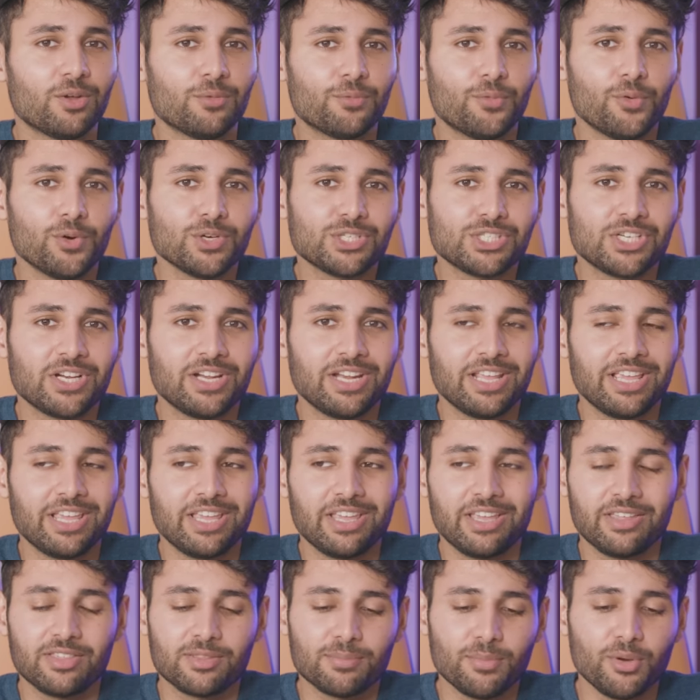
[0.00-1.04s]

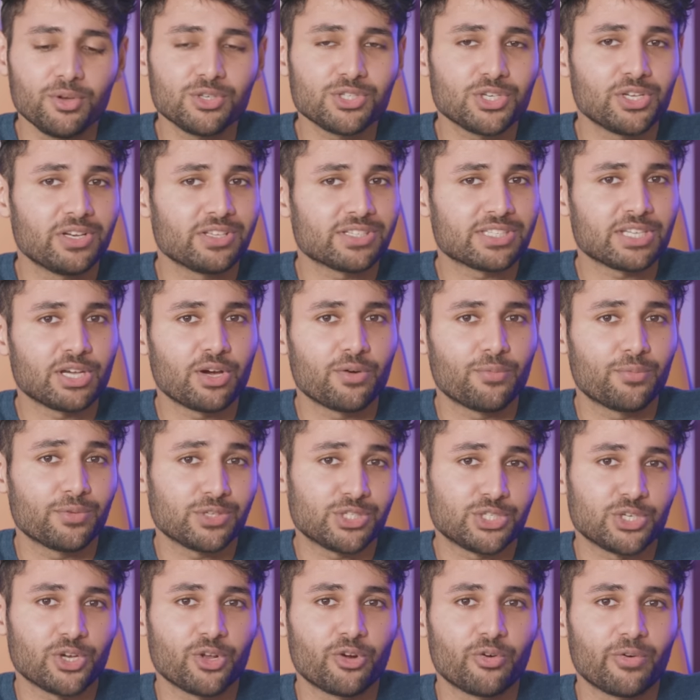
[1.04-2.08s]
Unfortunately, the motion itself
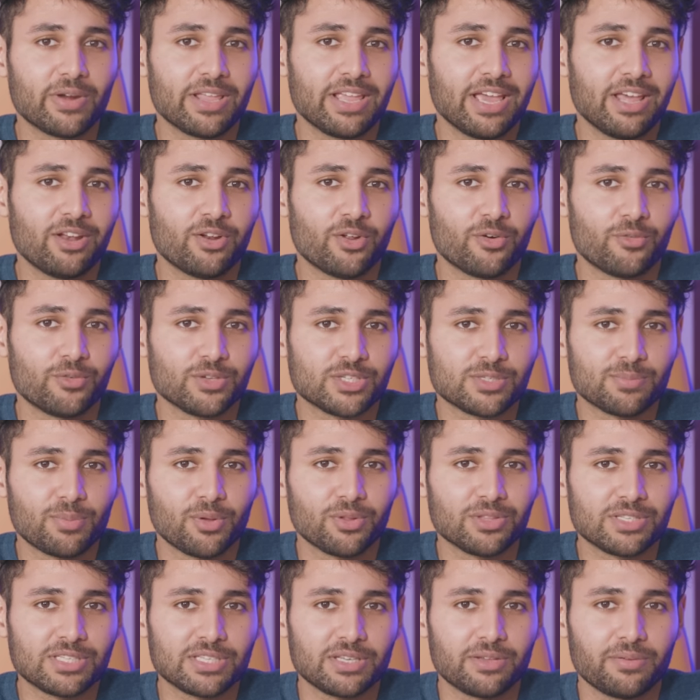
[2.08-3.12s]
was shuddery and
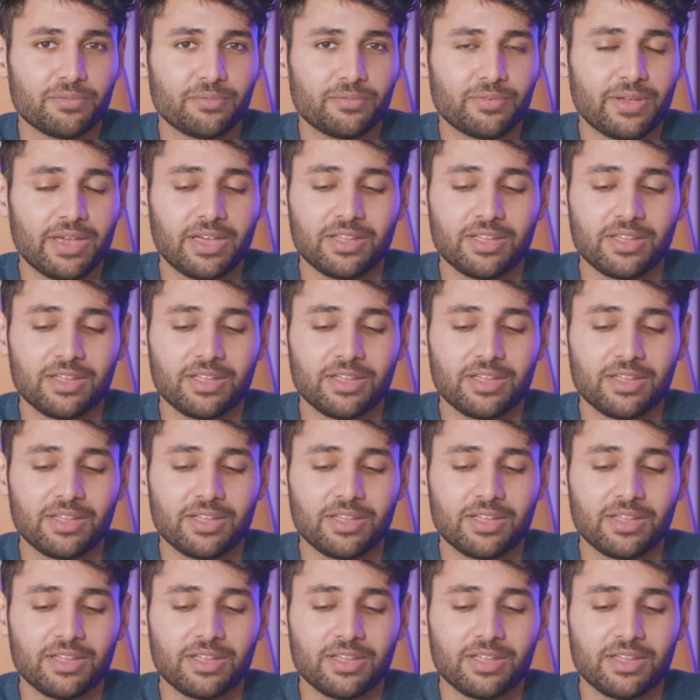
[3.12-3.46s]
unresponsive,